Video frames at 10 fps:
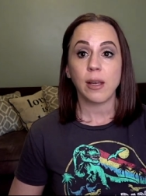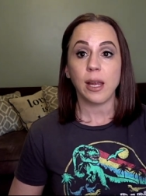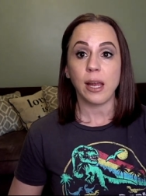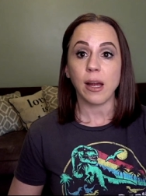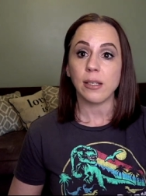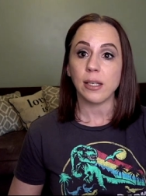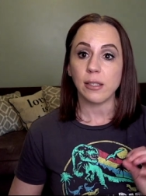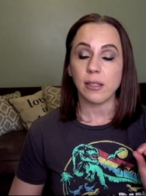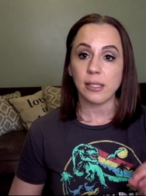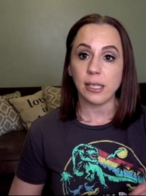And in
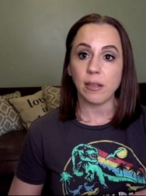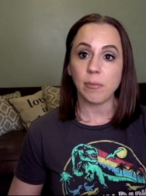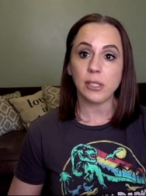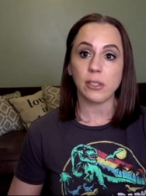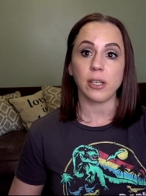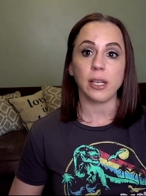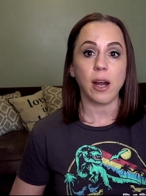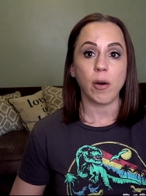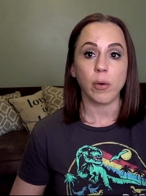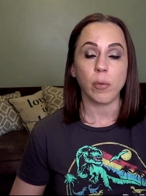the state of Missouri,
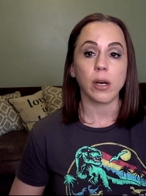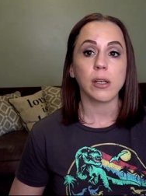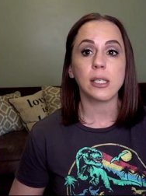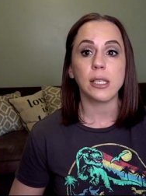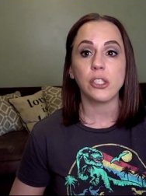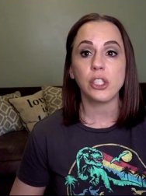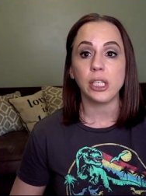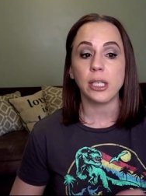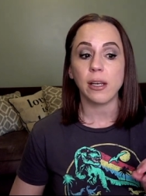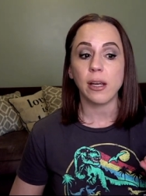how it works is
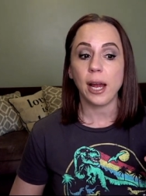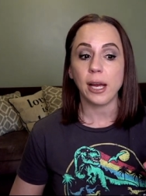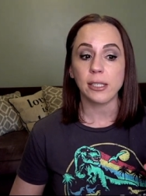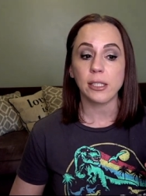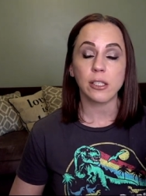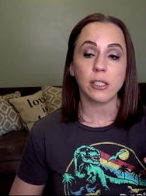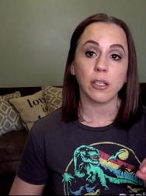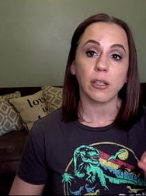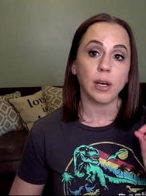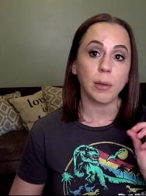she has to
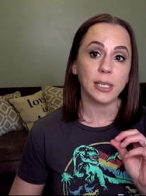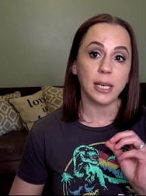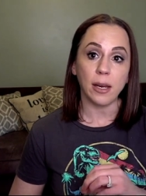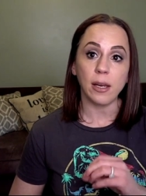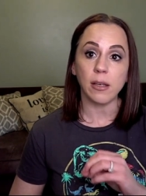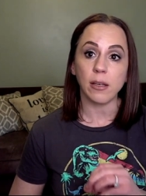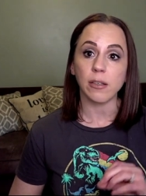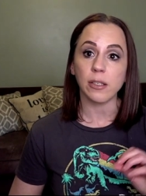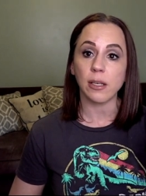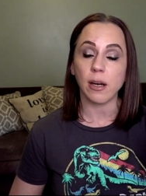serve up to eight
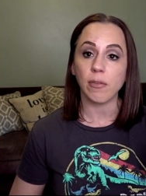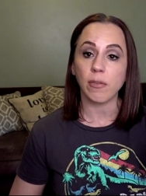years of